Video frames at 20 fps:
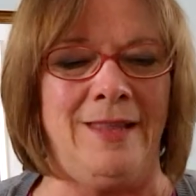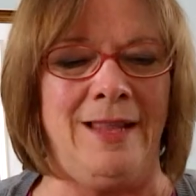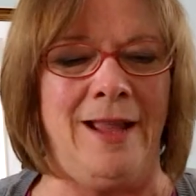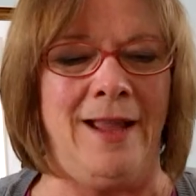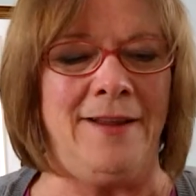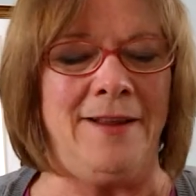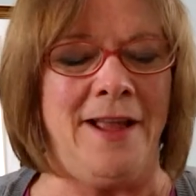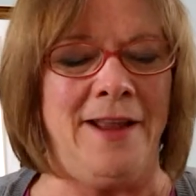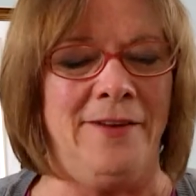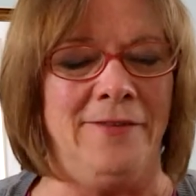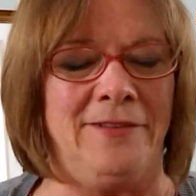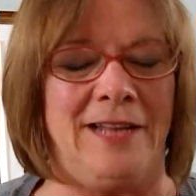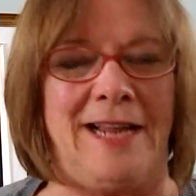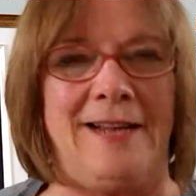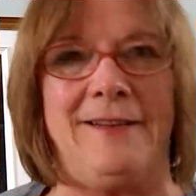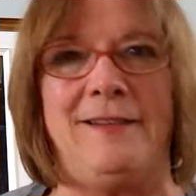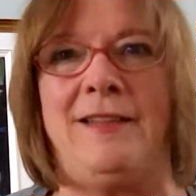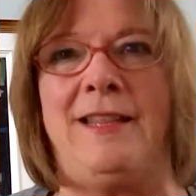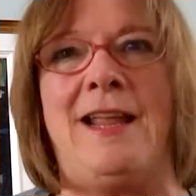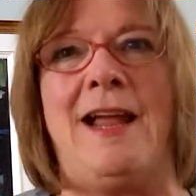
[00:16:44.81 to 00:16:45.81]
I kind of
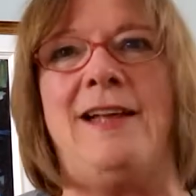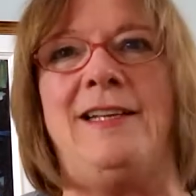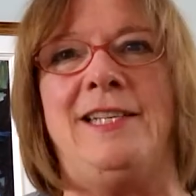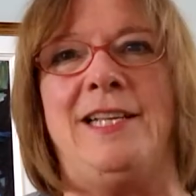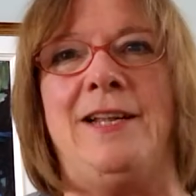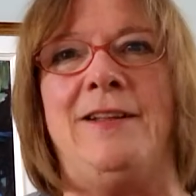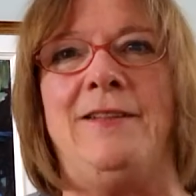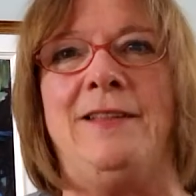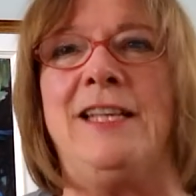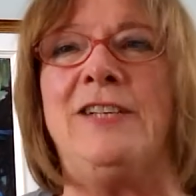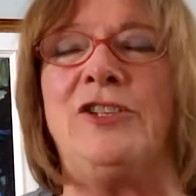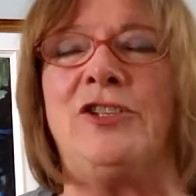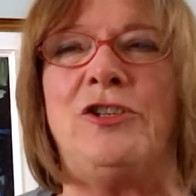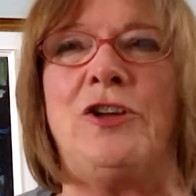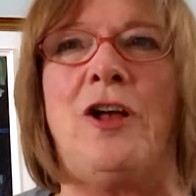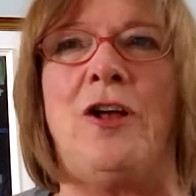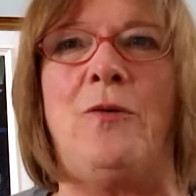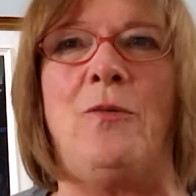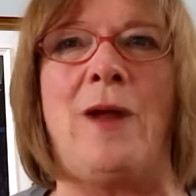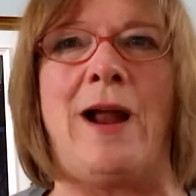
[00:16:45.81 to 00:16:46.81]
like the idea in this
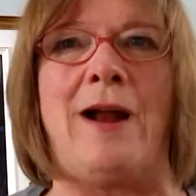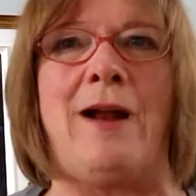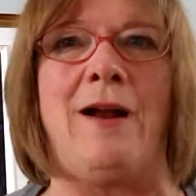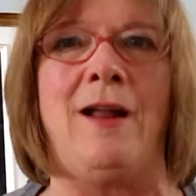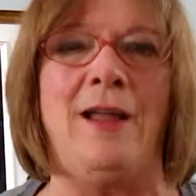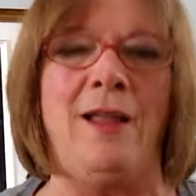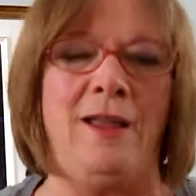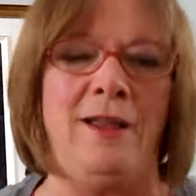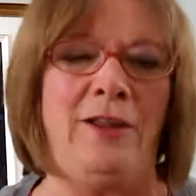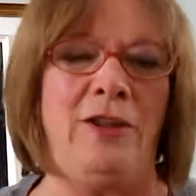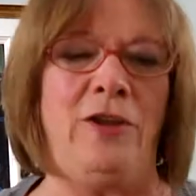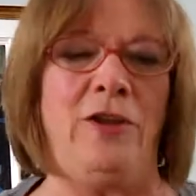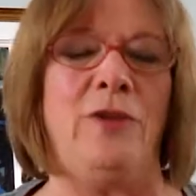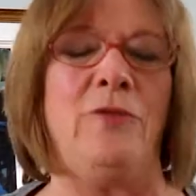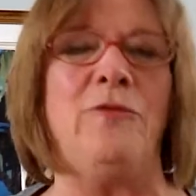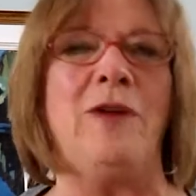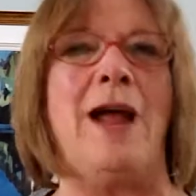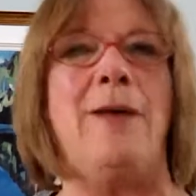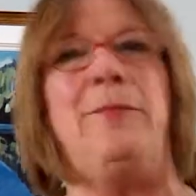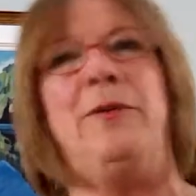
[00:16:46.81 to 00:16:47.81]
shawl where you
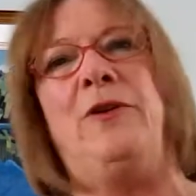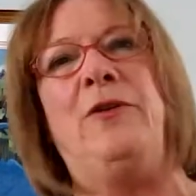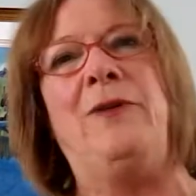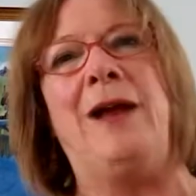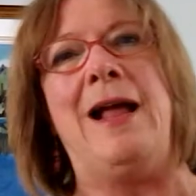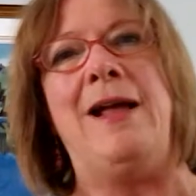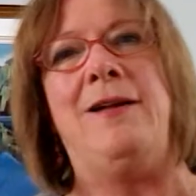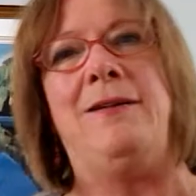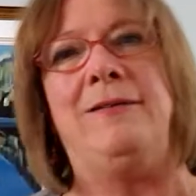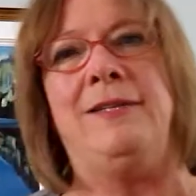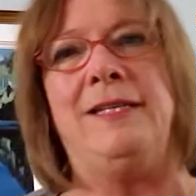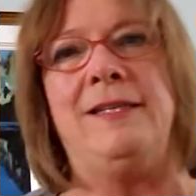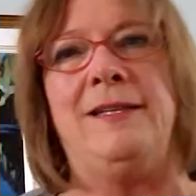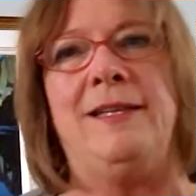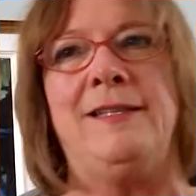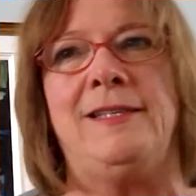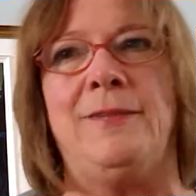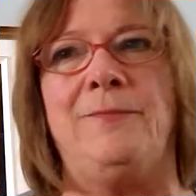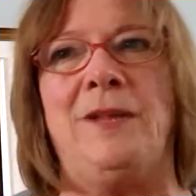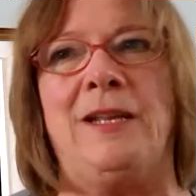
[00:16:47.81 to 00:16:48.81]
can wrap it around.
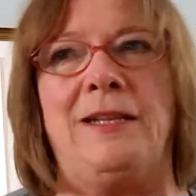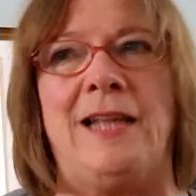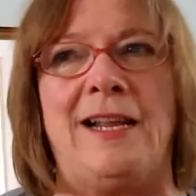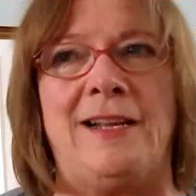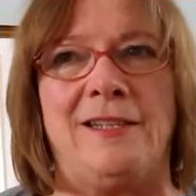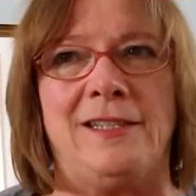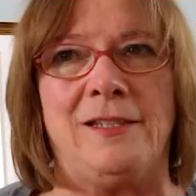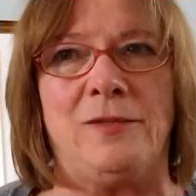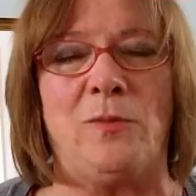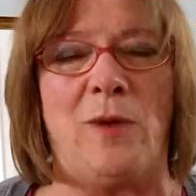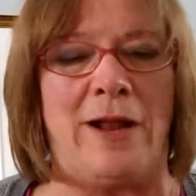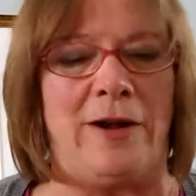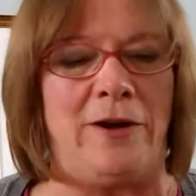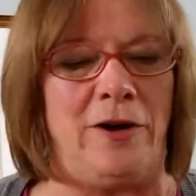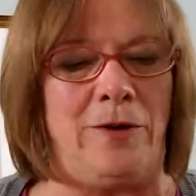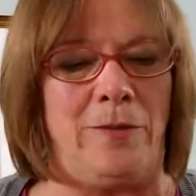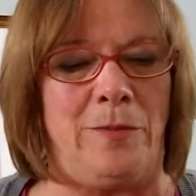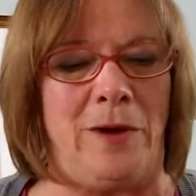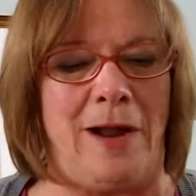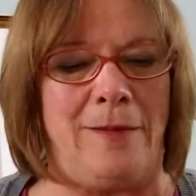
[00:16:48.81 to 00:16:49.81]
It's a bit like a
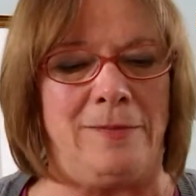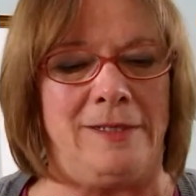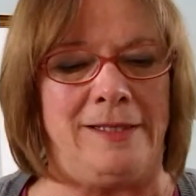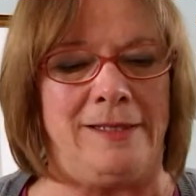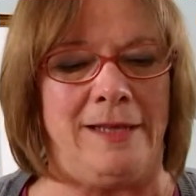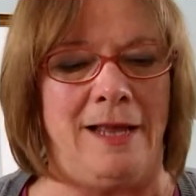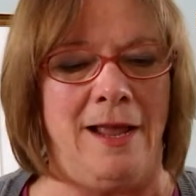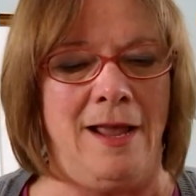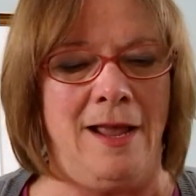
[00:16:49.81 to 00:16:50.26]
sweater, perhaps,